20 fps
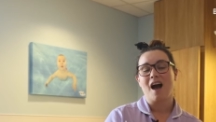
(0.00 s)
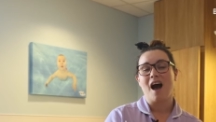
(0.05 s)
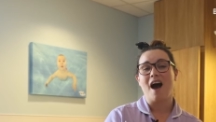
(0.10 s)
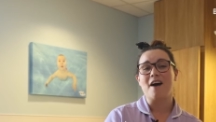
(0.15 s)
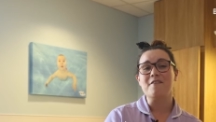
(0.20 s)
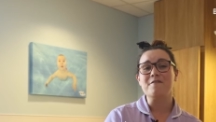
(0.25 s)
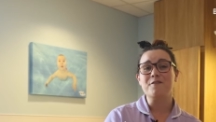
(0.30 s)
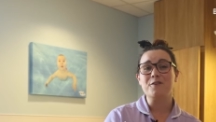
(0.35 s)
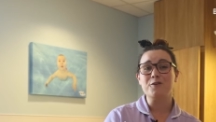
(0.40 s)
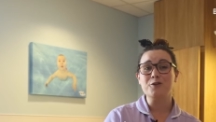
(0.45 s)

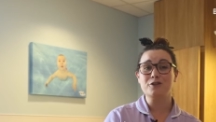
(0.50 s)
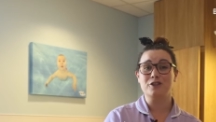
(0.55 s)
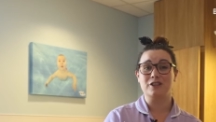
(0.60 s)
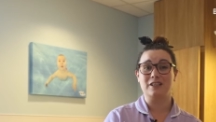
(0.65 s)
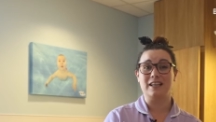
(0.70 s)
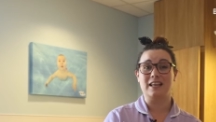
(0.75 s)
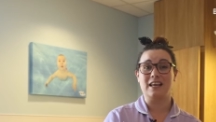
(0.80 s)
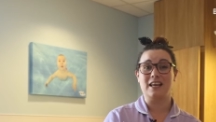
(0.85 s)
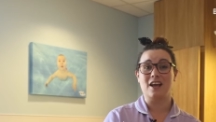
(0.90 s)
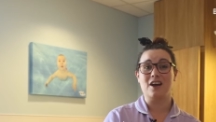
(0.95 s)

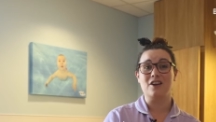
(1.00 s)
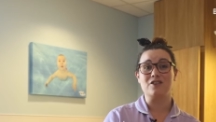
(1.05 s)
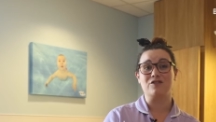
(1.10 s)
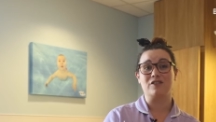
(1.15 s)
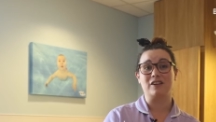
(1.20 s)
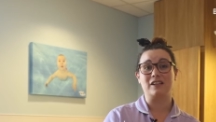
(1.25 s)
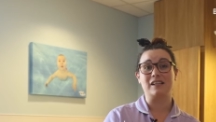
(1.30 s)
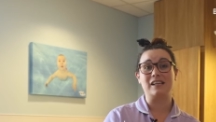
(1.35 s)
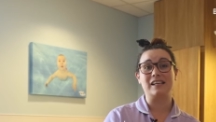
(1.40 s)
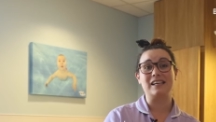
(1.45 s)
Unfortunately,
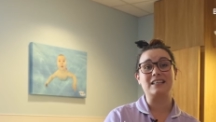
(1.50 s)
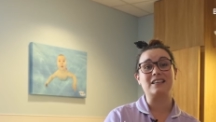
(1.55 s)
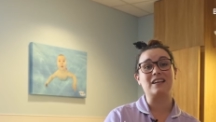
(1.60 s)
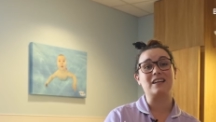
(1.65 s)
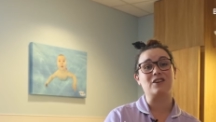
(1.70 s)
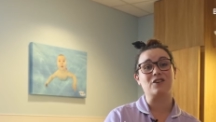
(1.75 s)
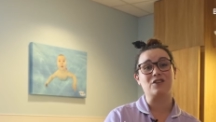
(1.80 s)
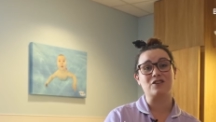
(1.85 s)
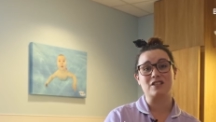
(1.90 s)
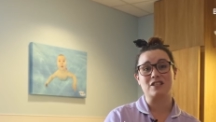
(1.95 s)
adrenaline
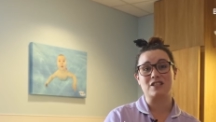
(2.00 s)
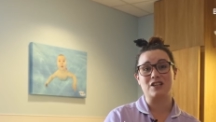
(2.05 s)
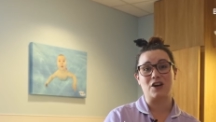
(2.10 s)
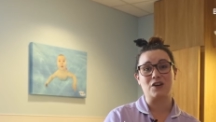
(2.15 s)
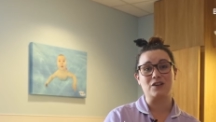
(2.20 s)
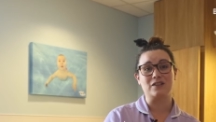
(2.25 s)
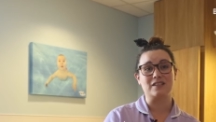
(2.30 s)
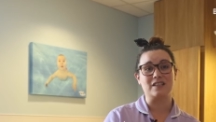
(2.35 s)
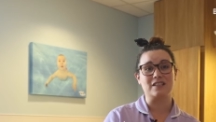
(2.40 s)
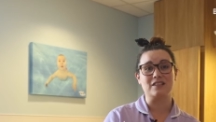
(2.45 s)
and
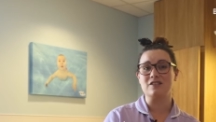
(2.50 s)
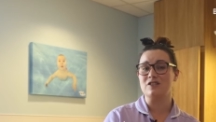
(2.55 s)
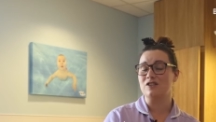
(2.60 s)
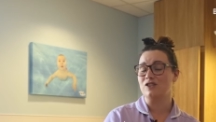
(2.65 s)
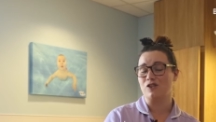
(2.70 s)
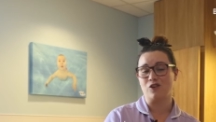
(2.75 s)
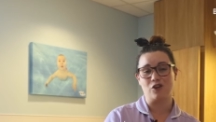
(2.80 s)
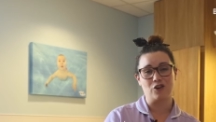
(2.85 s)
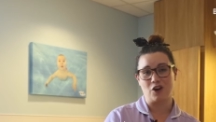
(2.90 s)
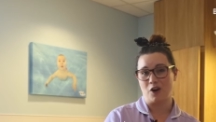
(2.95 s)
oxytocin do
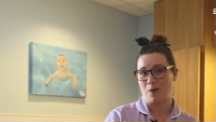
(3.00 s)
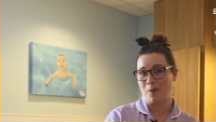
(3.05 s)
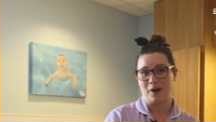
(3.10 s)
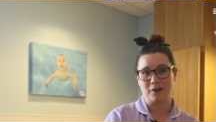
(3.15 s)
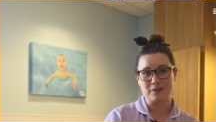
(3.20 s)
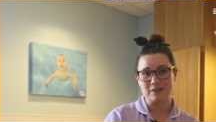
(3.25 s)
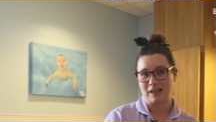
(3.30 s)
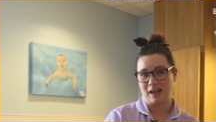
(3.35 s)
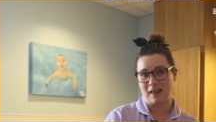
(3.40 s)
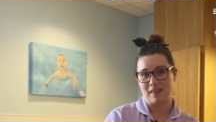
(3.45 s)
not go
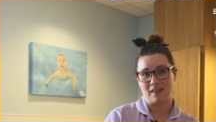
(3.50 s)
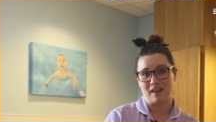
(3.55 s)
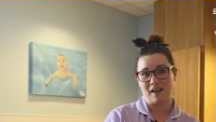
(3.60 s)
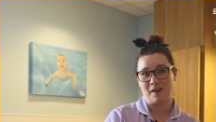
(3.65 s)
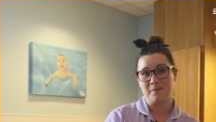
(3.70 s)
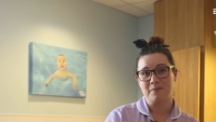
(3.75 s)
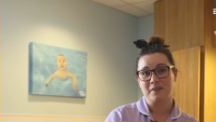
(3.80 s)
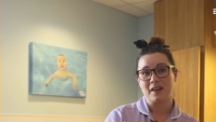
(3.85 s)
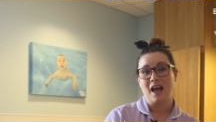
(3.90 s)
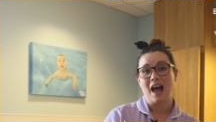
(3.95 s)
well
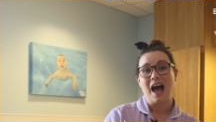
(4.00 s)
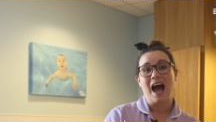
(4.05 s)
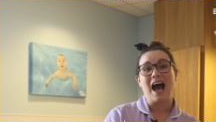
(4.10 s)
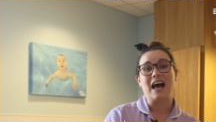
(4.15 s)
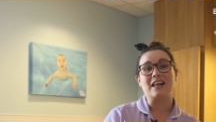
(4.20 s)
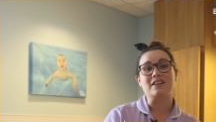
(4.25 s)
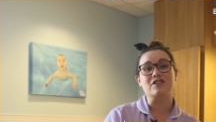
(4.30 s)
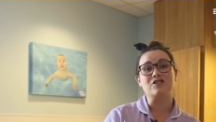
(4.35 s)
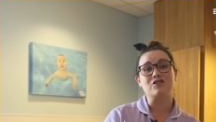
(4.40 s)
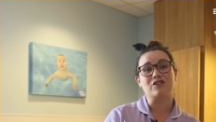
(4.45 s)
together,
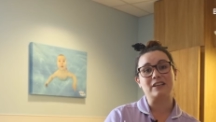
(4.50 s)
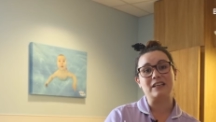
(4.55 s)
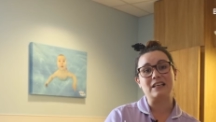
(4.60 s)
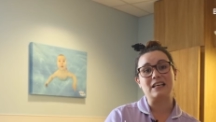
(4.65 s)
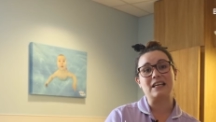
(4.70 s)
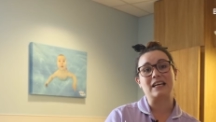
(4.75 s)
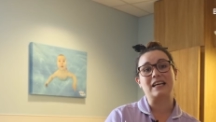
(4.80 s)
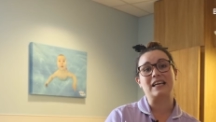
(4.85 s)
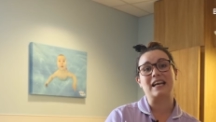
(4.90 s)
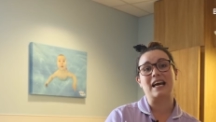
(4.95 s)
and
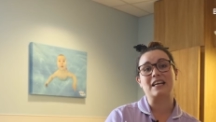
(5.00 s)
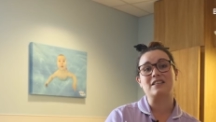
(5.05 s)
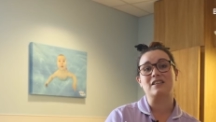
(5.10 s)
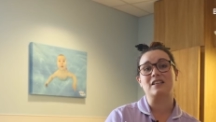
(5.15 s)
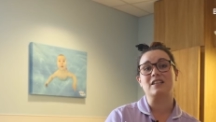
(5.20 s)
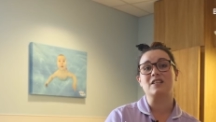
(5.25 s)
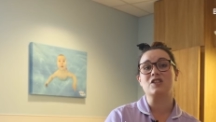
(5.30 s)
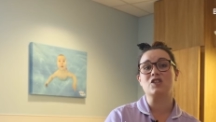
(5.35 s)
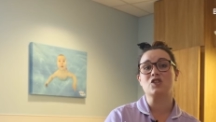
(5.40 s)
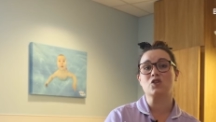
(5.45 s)
adrenaline can
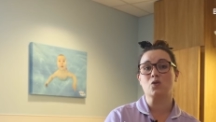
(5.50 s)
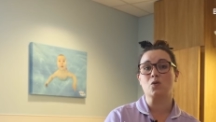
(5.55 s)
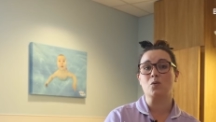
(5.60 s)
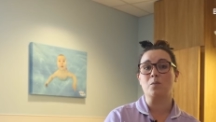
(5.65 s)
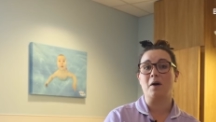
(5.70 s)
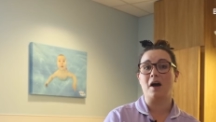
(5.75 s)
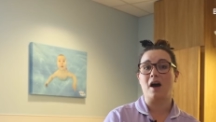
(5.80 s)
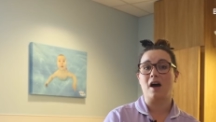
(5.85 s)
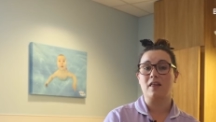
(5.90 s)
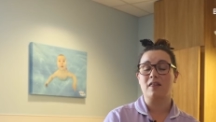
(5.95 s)
actually stall
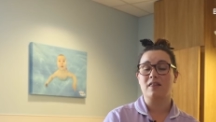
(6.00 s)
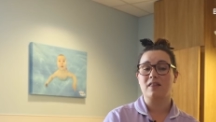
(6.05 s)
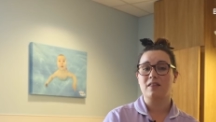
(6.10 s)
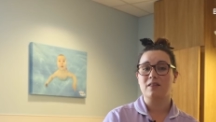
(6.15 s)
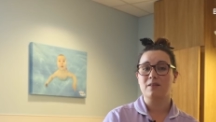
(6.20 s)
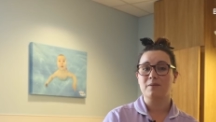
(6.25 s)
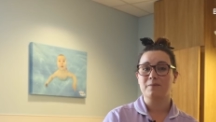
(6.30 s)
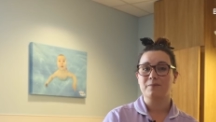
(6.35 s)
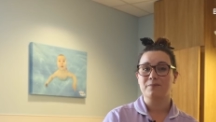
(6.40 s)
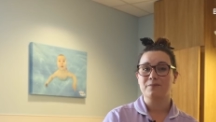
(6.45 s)
birth.
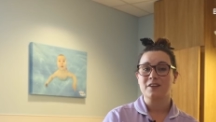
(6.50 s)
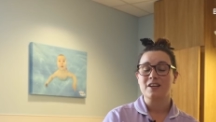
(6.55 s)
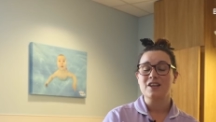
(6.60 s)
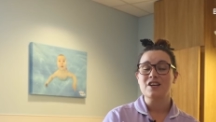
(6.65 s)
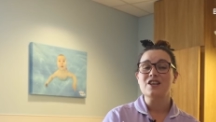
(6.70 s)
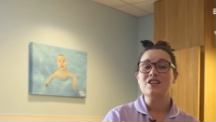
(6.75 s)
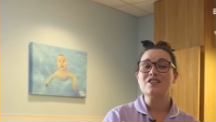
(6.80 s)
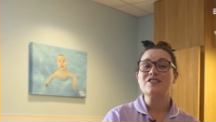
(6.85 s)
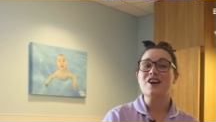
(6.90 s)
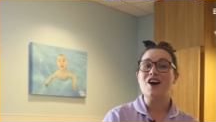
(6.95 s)

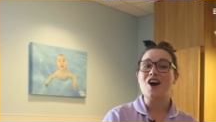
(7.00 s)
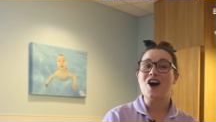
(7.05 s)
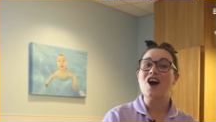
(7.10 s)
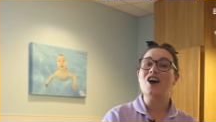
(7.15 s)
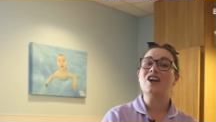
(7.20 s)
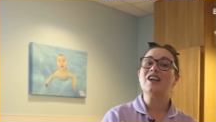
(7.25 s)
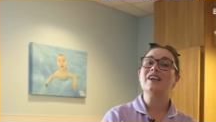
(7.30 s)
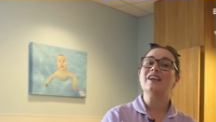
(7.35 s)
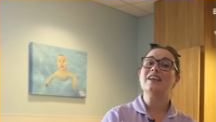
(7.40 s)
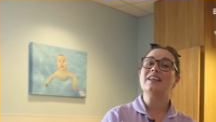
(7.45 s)
So
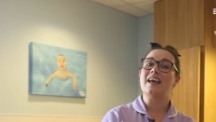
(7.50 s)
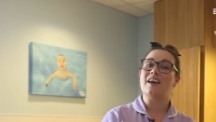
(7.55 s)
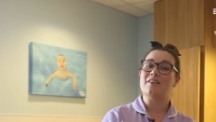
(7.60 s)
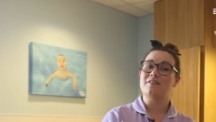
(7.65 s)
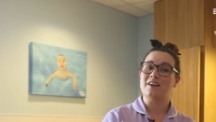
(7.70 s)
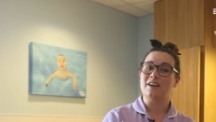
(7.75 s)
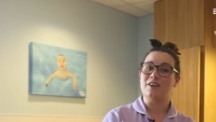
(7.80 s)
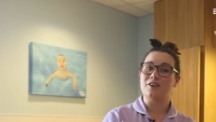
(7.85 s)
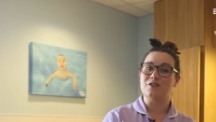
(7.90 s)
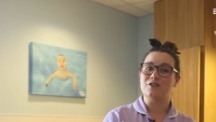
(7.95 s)
early in
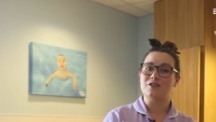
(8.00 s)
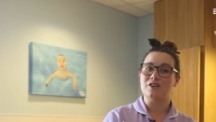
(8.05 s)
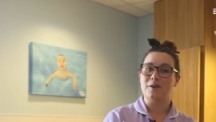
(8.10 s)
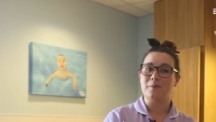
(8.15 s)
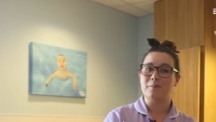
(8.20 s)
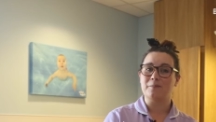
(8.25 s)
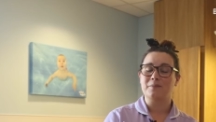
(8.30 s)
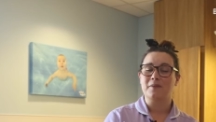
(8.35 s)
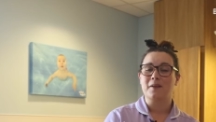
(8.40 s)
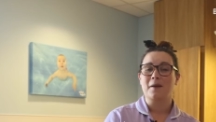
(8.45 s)

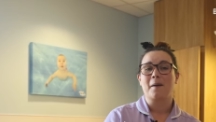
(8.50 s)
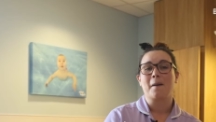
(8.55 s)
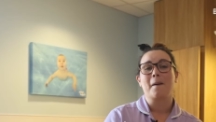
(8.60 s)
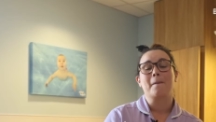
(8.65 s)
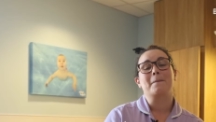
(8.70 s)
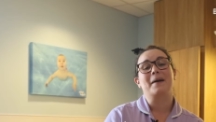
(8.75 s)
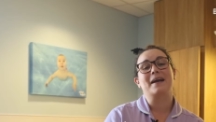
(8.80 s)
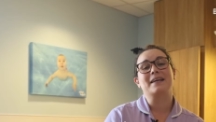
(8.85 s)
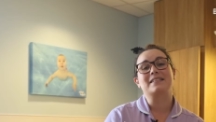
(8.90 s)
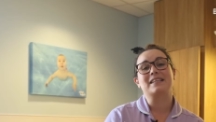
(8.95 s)
evolution,
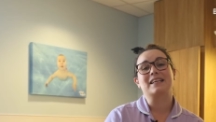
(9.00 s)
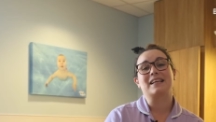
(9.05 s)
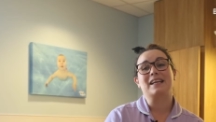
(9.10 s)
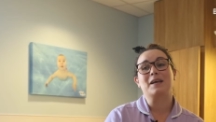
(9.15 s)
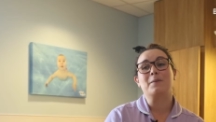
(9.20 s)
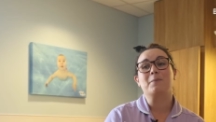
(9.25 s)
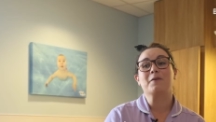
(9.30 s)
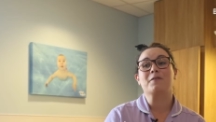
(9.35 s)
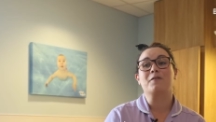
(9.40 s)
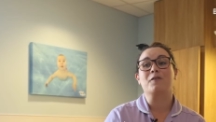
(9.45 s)

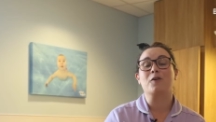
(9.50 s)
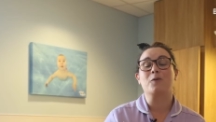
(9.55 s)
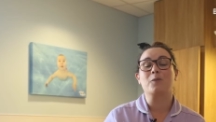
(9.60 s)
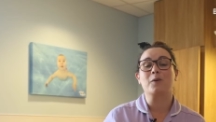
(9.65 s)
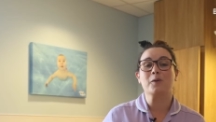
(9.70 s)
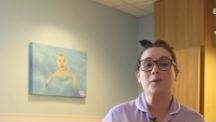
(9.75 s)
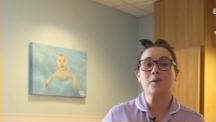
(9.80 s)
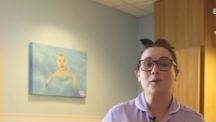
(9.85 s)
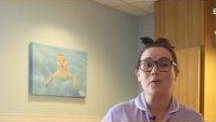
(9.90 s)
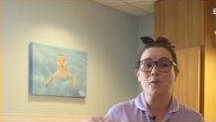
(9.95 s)
basically before
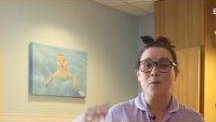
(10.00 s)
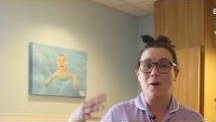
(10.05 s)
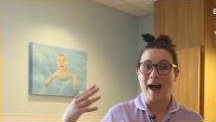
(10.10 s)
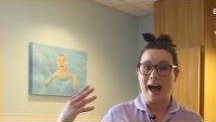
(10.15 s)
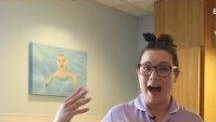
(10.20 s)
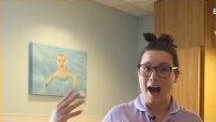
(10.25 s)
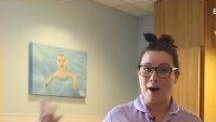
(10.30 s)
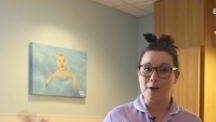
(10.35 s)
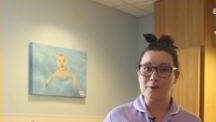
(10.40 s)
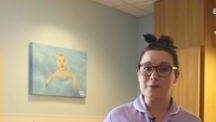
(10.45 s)
we were all
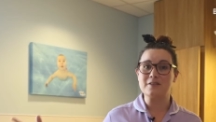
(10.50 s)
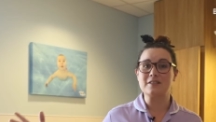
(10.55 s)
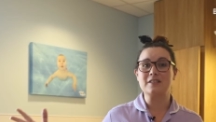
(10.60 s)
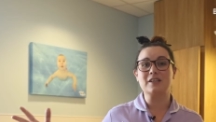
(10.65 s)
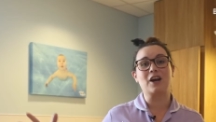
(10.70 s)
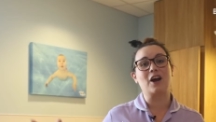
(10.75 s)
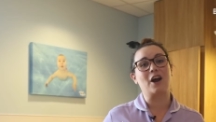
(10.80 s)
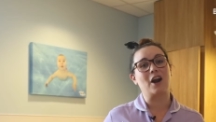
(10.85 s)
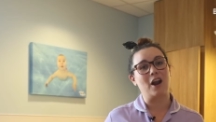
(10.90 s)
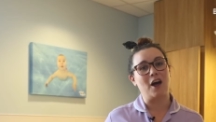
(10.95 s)
housed
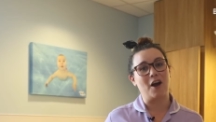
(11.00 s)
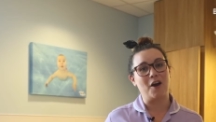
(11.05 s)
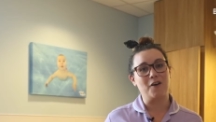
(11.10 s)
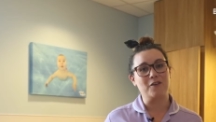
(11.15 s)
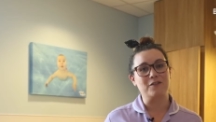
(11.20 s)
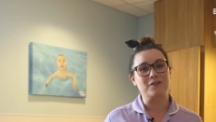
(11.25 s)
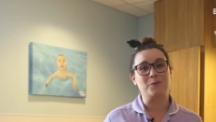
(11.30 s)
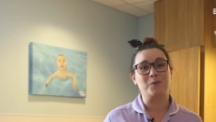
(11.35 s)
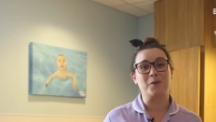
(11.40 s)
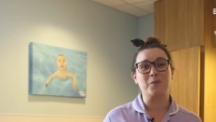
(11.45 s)
and
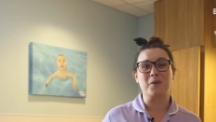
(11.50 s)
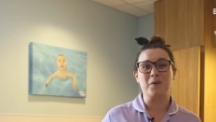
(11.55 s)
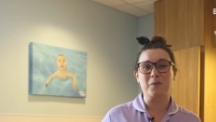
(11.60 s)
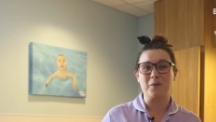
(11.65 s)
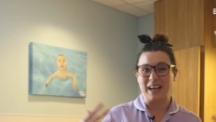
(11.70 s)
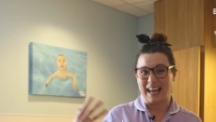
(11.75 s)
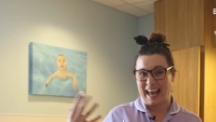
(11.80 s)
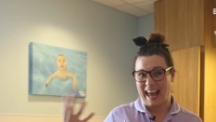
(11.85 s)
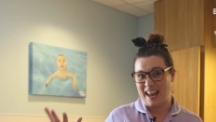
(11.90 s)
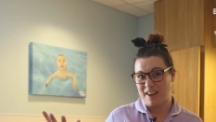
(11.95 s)
clothed and when we
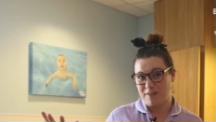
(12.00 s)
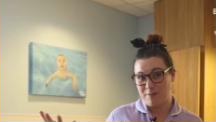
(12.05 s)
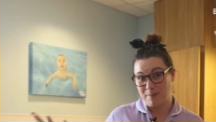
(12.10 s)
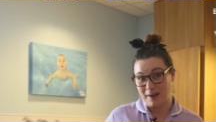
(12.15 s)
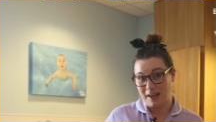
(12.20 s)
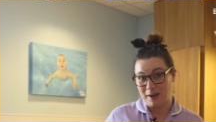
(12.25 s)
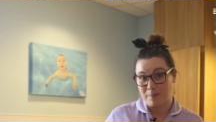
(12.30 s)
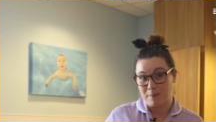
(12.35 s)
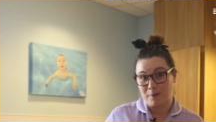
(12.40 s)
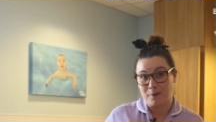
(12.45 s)
were cave
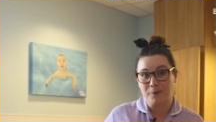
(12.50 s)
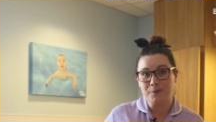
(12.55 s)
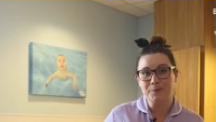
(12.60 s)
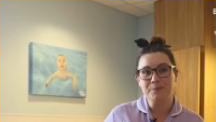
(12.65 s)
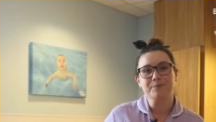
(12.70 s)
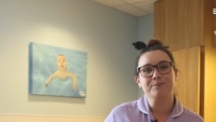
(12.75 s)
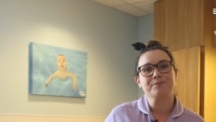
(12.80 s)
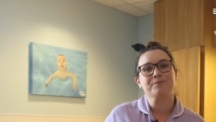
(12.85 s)
people,